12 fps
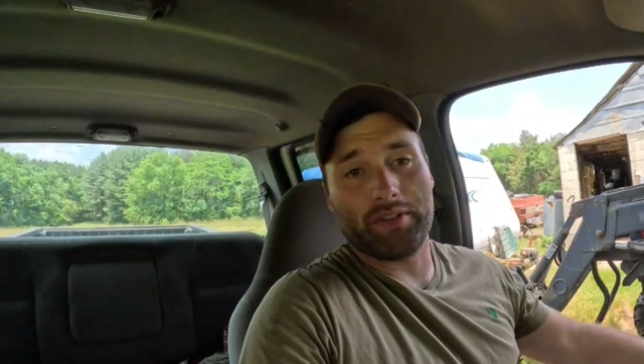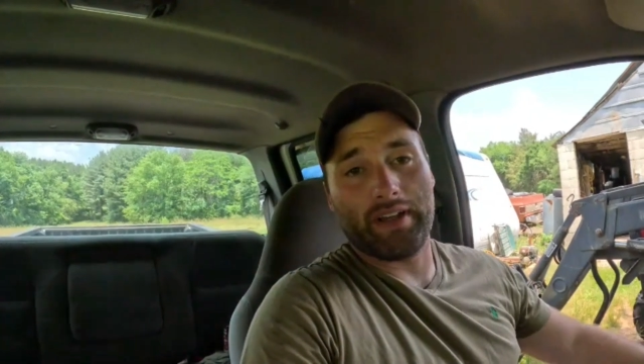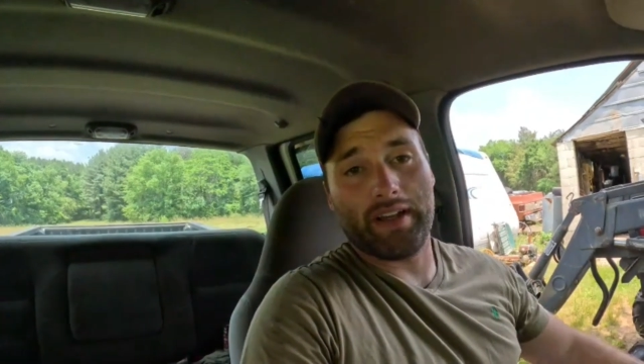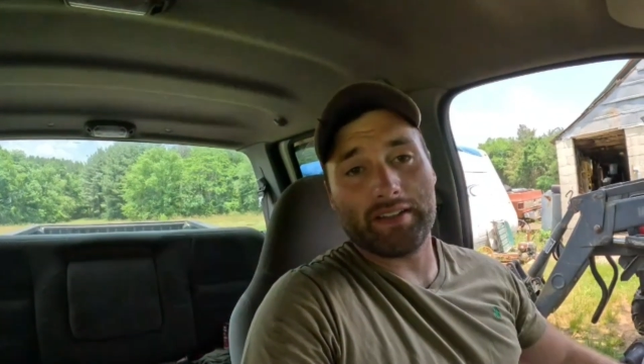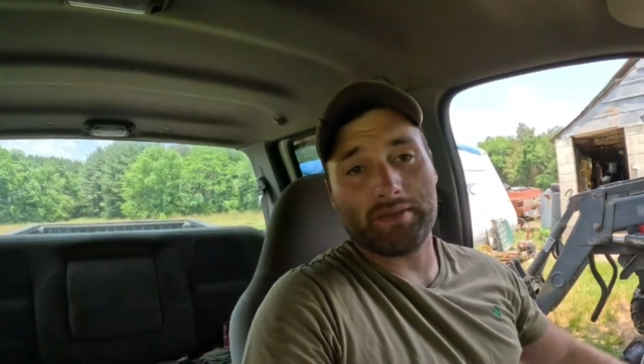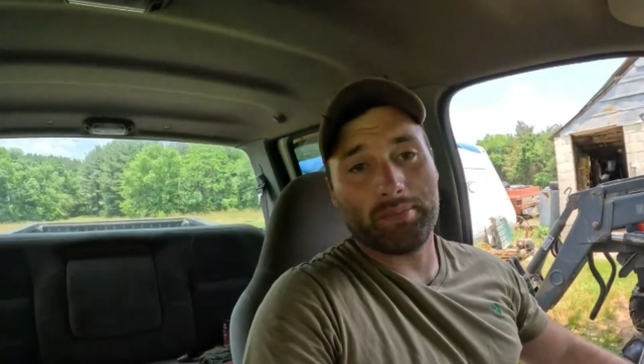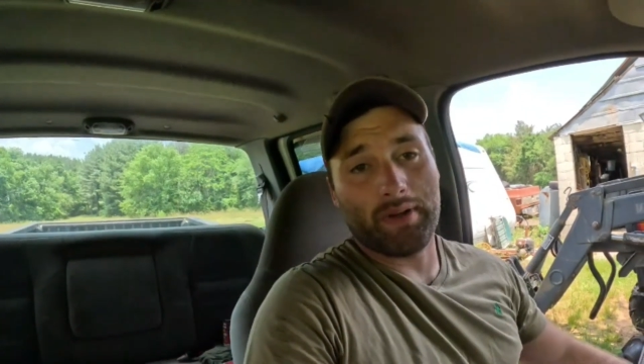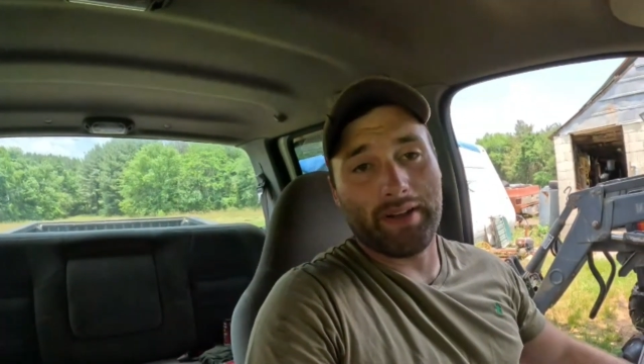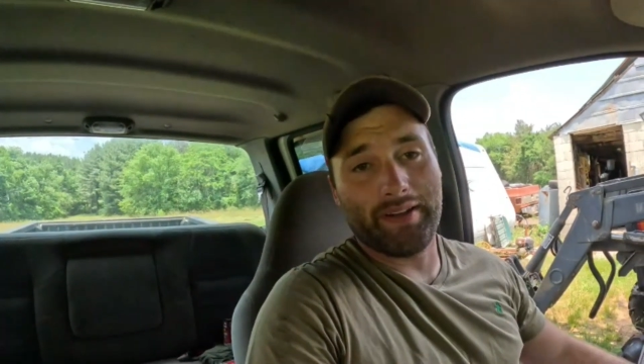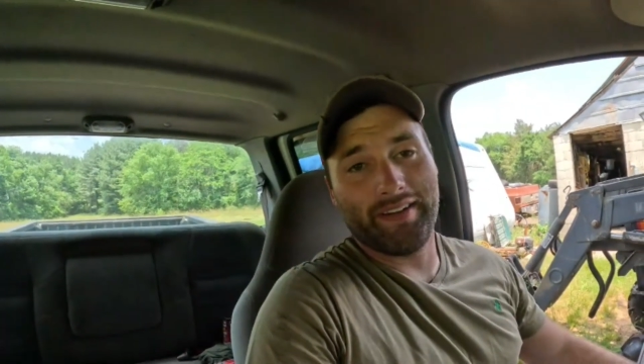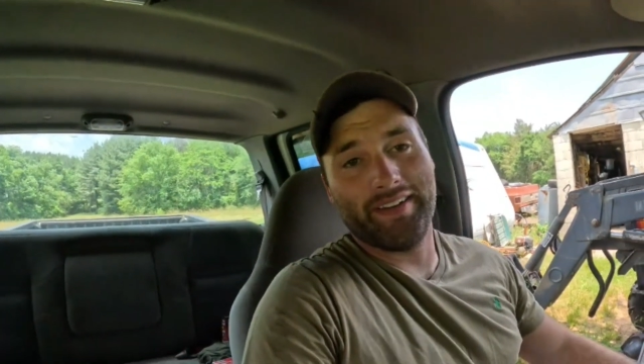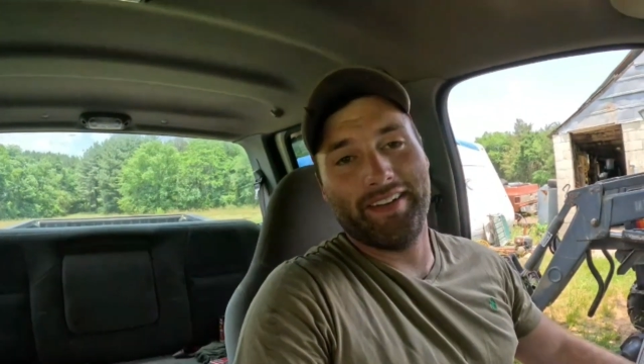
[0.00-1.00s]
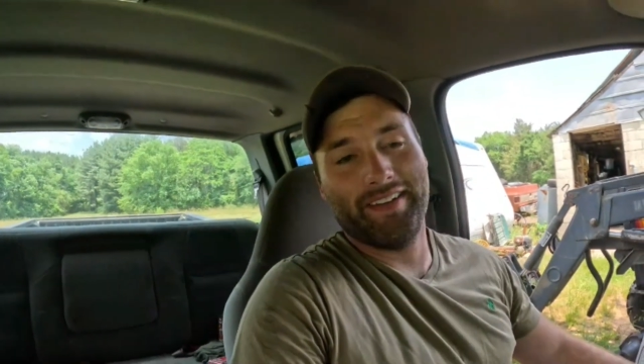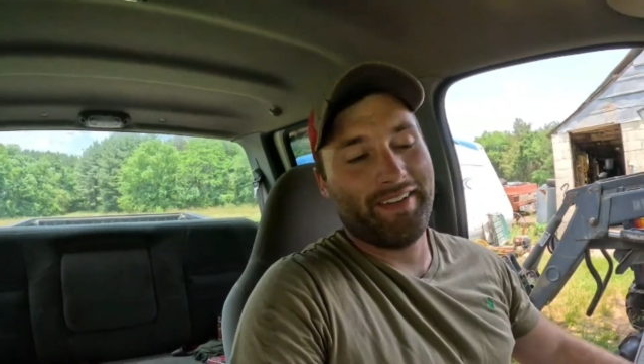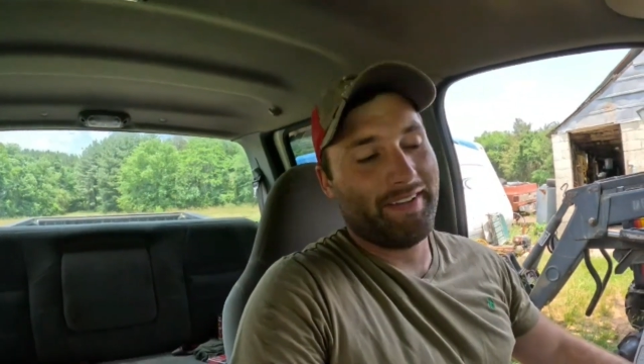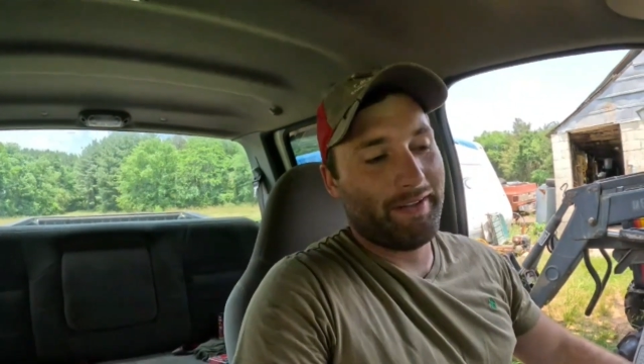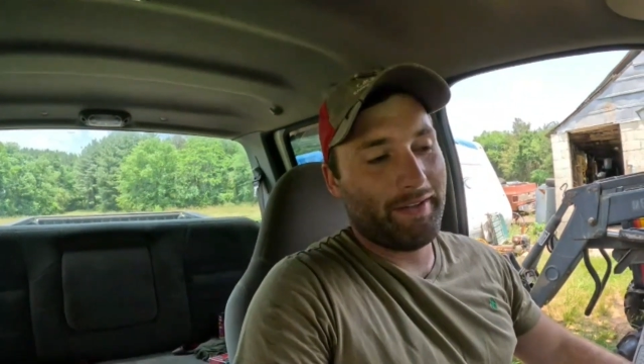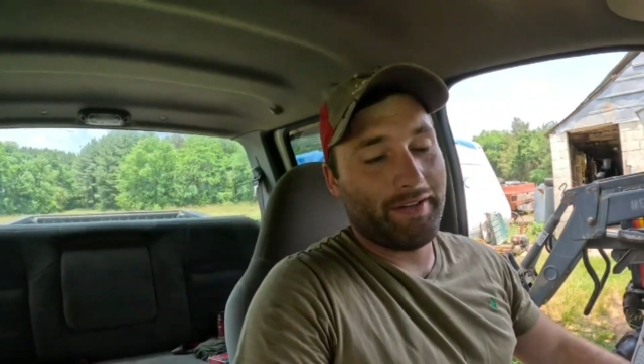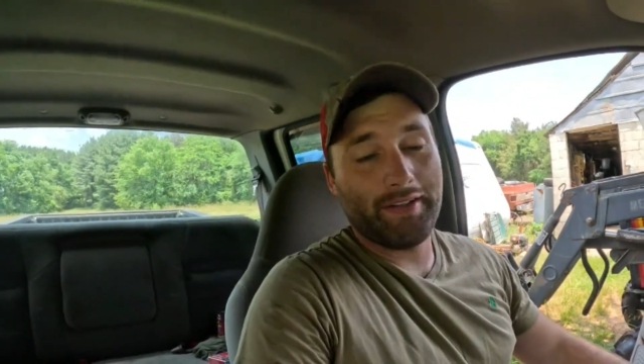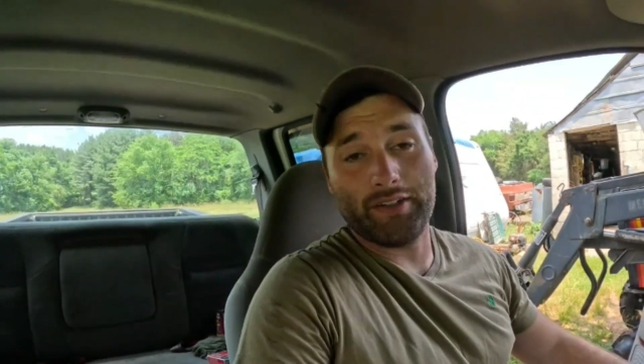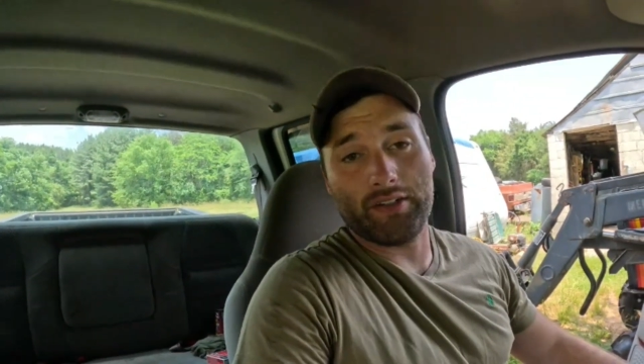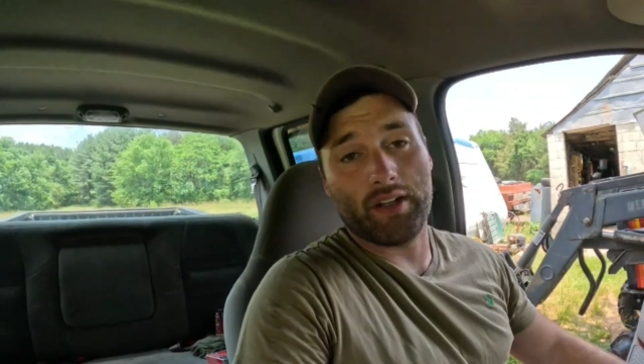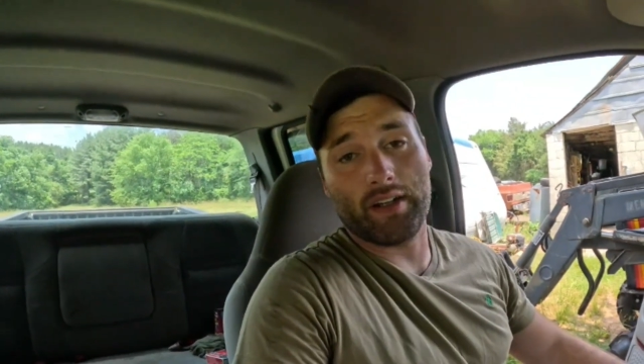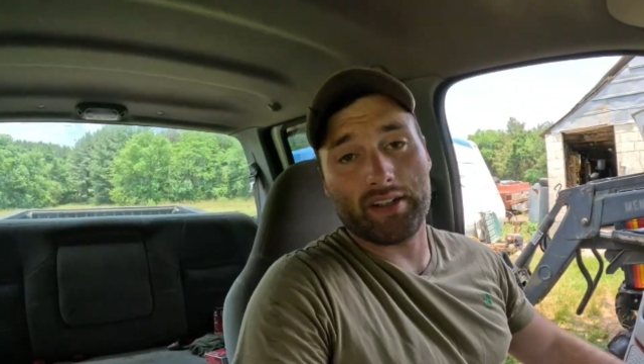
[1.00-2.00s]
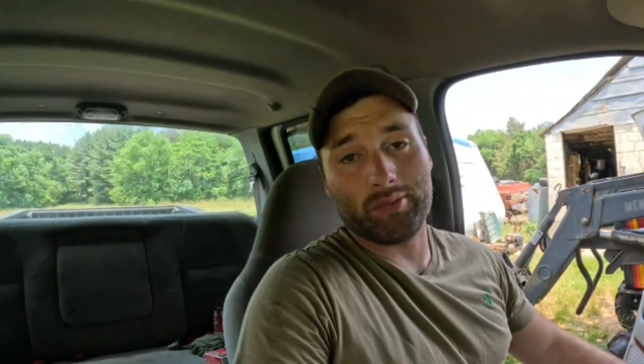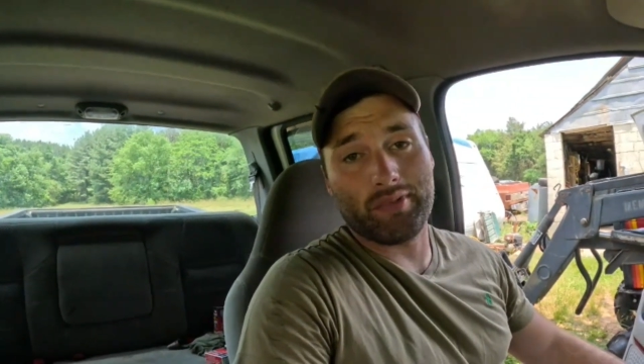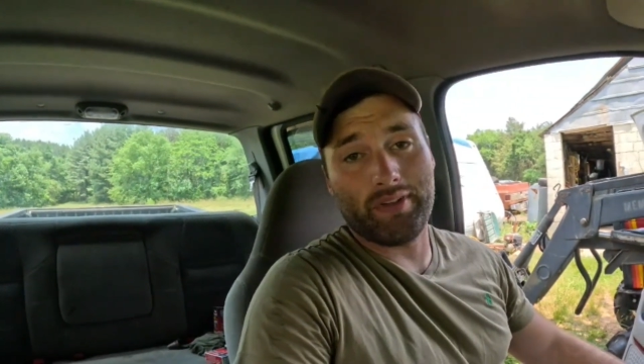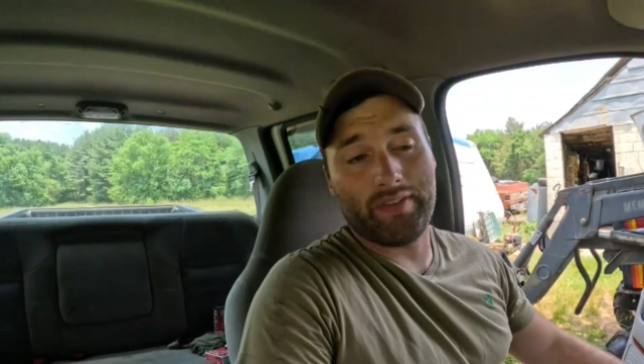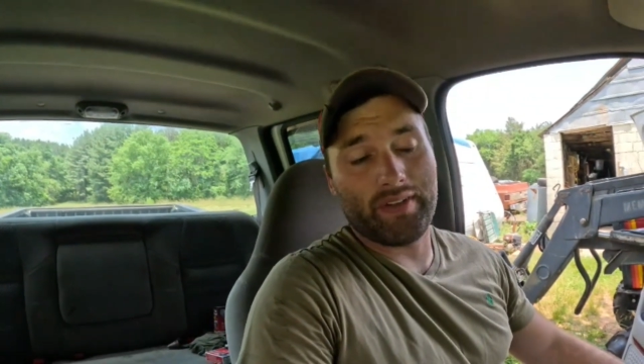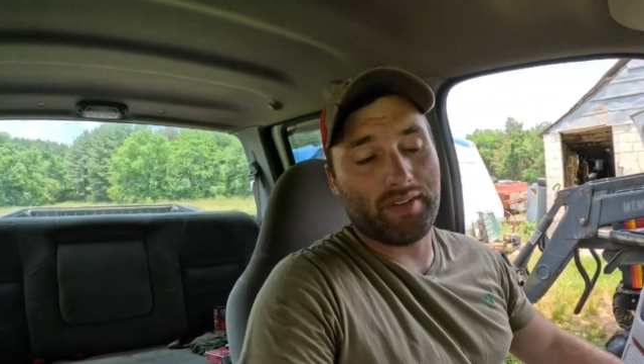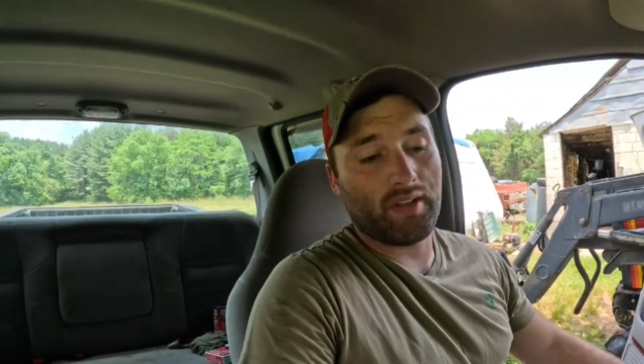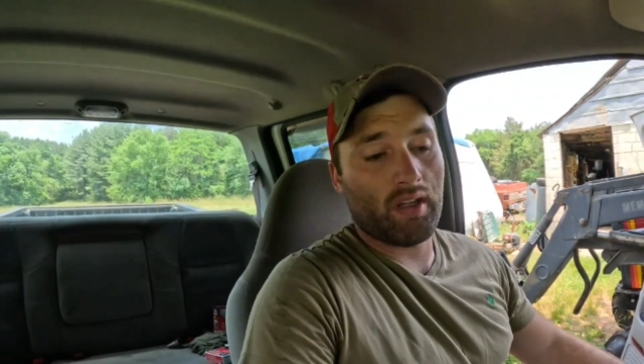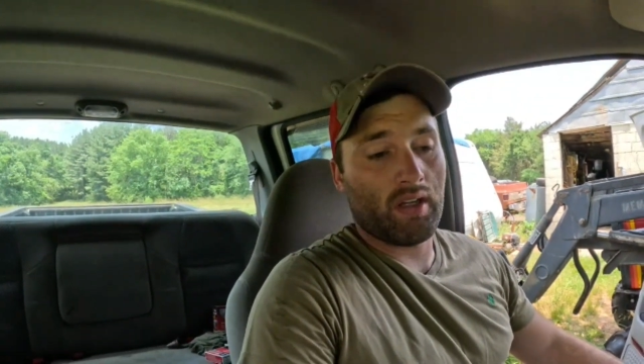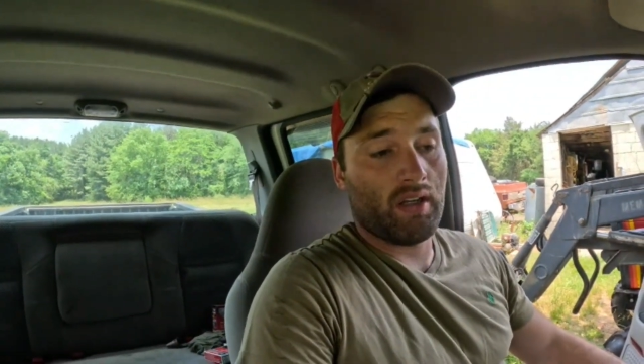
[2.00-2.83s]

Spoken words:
you guys, but you're not going to believe this.